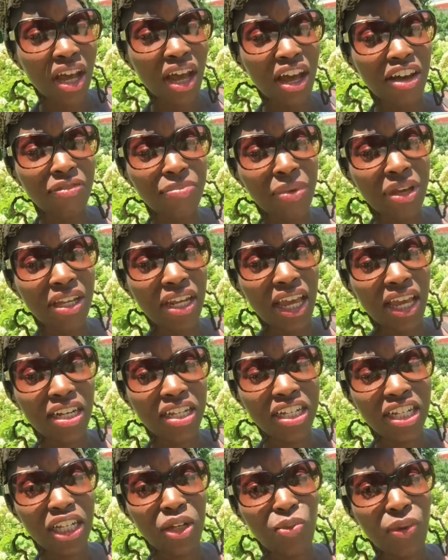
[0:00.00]
I've been
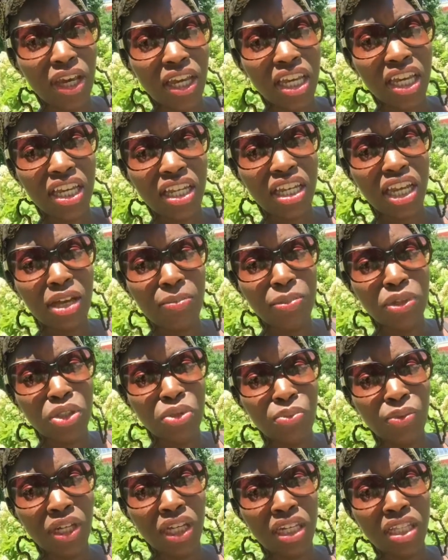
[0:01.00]
actually waking up
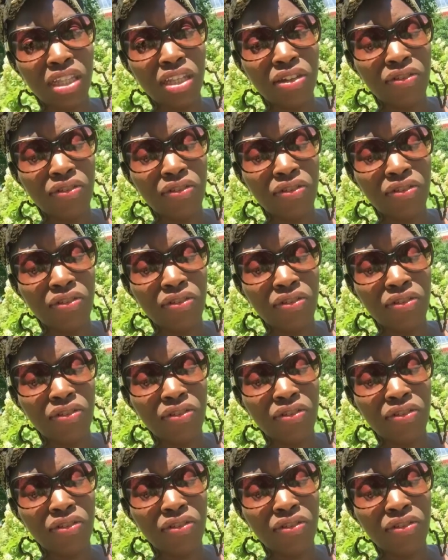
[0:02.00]
between